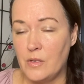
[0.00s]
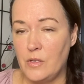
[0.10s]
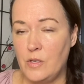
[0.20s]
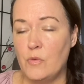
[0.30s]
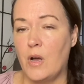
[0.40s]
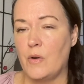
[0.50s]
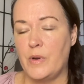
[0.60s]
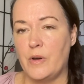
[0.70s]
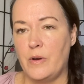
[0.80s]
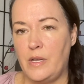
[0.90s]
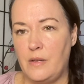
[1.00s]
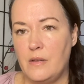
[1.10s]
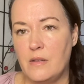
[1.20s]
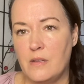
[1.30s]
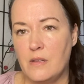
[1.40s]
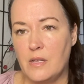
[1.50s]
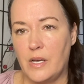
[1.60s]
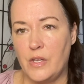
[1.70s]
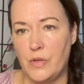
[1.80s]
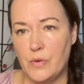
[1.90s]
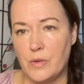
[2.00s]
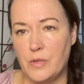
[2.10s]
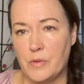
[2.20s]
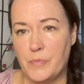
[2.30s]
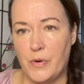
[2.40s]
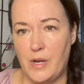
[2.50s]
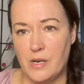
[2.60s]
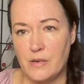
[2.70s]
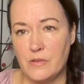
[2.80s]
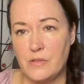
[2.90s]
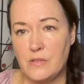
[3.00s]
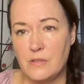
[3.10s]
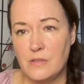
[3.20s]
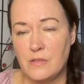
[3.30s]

You are weary. I hear your prayers.